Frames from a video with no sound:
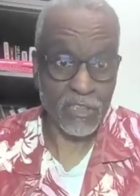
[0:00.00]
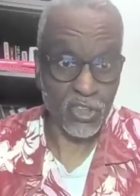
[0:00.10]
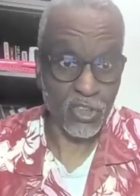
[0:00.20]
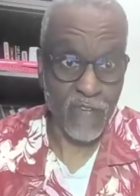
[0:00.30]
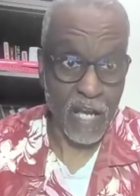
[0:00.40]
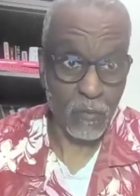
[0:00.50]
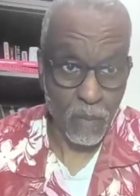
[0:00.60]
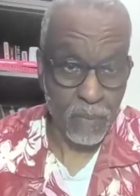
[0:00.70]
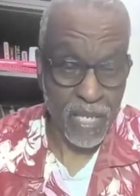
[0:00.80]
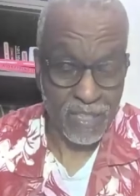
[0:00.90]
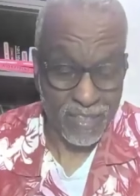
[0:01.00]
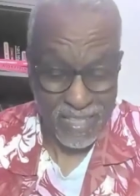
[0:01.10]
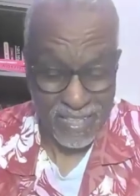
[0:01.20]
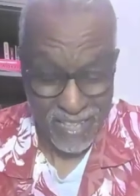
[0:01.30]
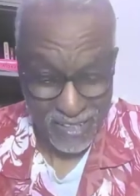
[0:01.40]
sure if I will be
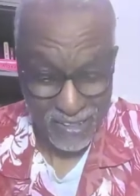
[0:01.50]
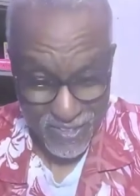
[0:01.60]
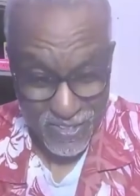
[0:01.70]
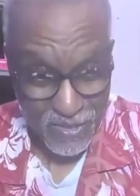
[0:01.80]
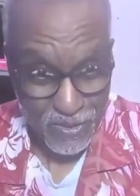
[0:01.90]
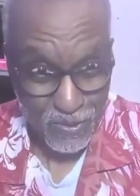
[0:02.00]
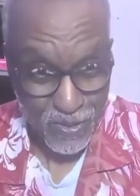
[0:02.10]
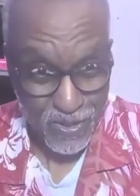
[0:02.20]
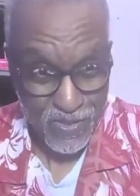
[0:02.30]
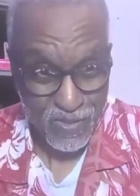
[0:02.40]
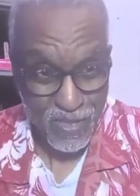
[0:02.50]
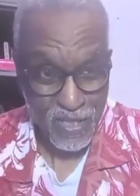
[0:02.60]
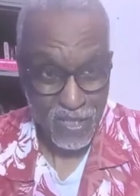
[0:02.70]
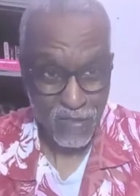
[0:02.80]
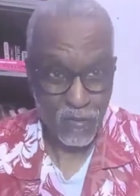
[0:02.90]
allowed to do this
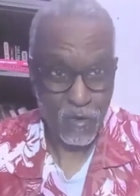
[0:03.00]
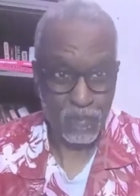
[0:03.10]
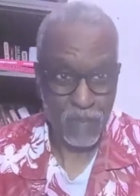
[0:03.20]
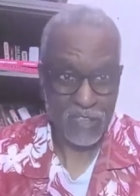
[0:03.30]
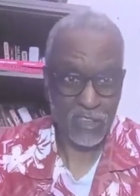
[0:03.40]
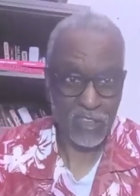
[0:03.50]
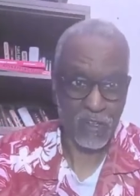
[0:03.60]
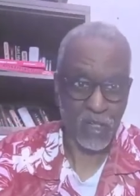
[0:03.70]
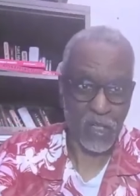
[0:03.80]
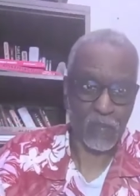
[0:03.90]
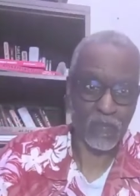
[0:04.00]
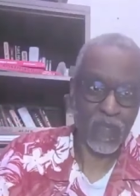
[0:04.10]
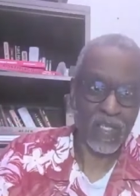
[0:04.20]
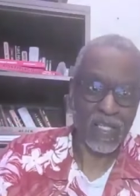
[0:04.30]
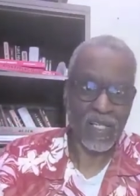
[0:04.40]
for much longer.
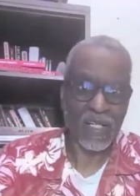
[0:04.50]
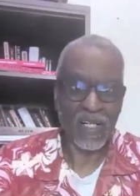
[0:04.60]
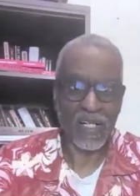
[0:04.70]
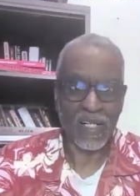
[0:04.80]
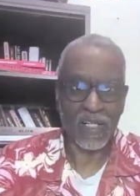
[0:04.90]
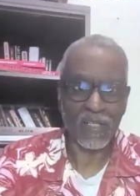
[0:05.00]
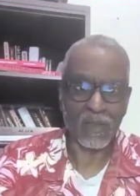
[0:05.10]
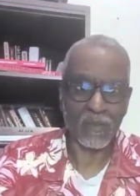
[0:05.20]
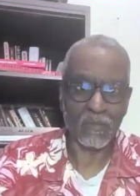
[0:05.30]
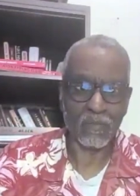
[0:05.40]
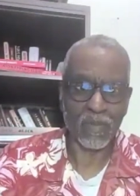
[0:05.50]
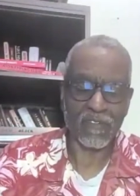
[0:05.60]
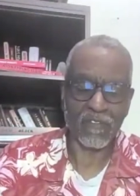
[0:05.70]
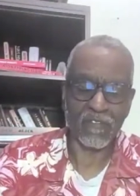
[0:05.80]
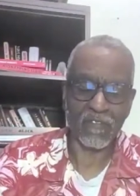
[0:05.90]

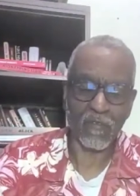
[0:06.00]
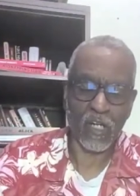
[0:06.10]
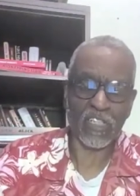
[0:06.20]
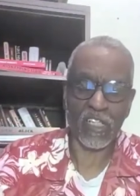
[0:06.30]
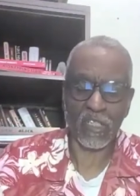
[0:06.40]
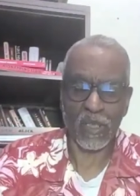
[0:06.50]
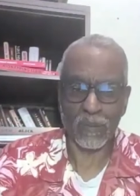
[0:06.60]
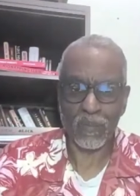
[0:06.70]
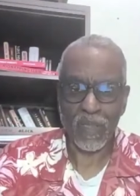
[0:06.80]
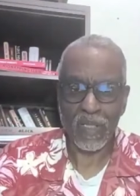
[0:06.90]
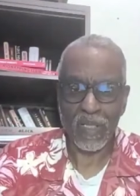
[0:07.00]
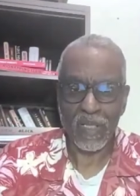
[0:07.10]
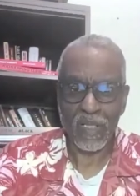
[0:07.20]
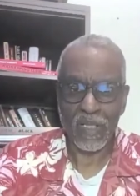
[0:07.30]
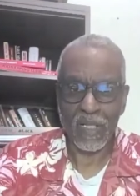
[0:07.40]
But fortunately,
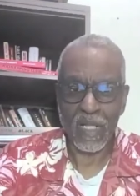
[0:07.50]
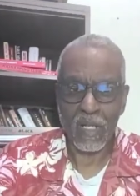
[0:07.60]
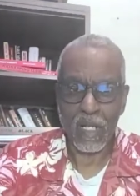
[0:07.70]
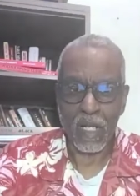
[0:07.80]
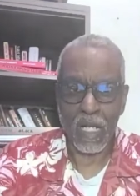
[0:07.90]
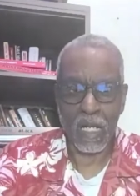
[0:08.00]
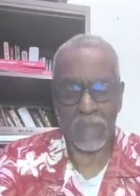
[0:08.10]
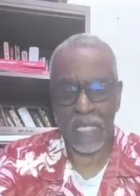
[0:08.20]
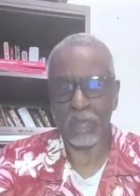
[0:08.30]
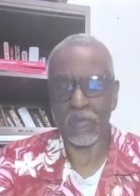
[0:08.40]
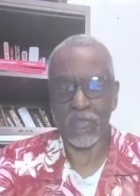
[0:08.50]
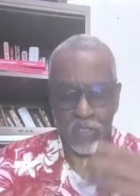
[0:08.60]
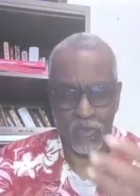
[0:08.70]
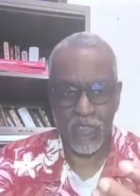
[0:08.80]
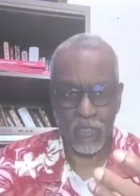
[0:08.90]
I'm able to
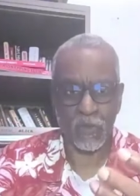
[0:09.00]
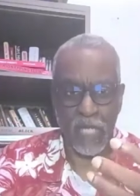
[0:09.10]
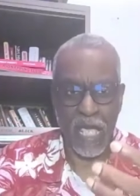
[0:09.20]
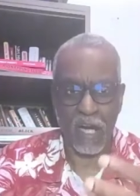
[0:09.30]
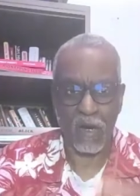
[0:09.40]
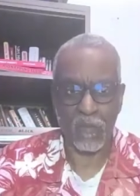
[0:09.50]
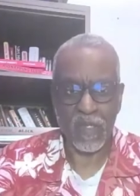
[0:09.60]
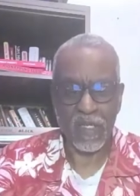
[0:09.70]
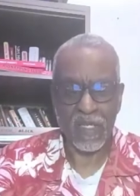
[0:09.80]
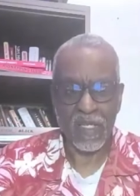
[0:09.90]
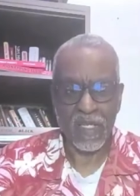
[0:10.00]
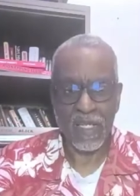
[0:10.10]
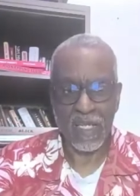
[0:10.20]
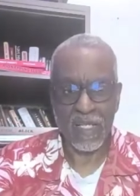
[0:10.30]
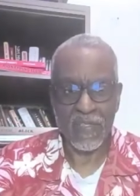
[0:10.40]
do so now.
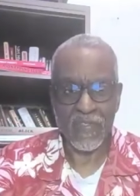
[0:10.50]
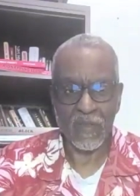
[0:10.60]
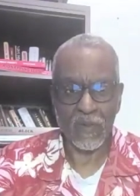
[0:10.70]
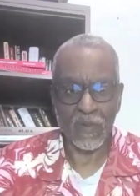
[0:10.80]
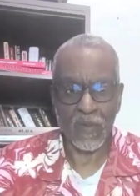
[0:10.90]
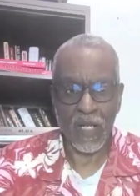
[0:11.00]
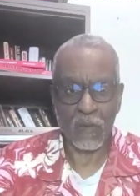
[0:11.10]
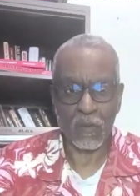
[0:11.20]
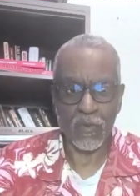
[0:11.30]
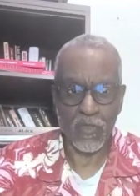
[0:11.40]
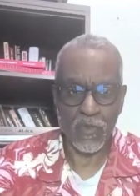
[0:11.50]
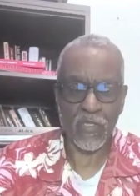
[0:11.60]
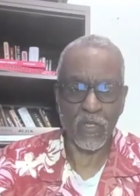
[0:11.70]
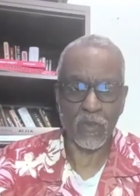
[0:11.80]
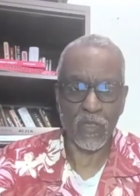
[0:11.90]
And so I will do
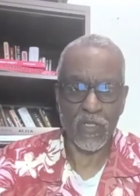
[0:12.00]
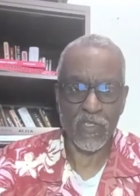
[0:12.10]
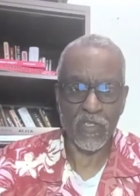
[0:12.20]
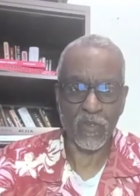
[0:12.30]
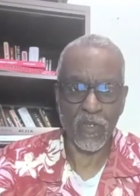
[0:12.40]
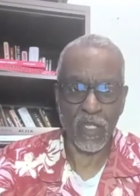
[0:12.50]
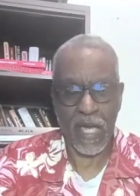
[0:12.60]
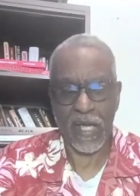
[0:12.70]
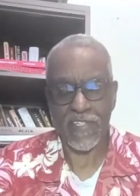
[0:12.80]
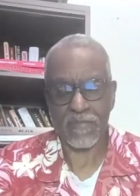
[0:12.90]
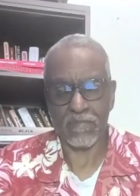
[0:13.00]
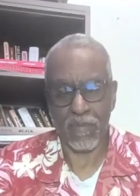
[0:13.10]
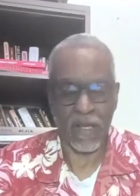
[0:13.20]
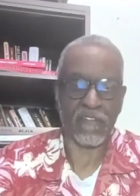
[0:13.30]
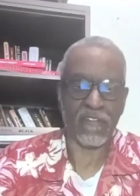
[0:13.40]
so until the last
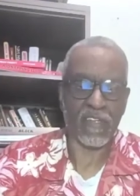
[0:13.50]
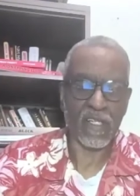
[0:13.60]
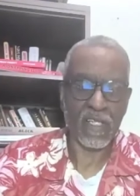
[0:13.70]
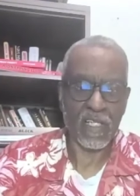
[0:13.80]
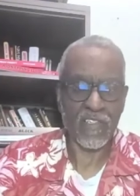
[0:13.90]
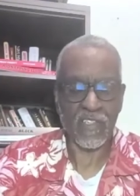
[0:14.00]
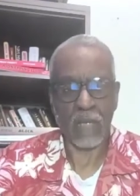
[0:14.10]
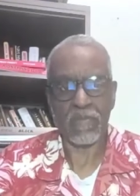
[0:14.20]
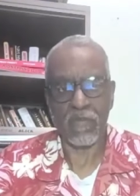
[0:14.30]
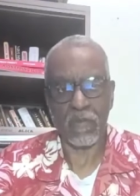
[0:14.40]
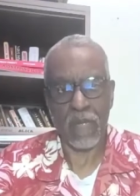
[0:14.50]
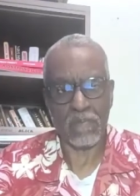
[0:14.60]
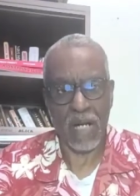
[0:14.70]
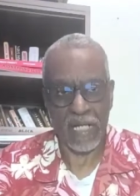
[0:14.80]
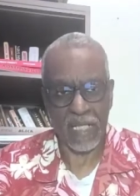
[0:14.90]
breath escapes from my
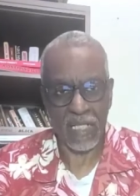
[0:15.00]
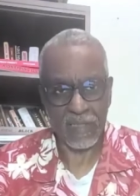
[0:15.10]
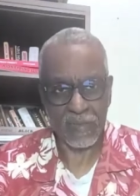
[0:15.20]
body.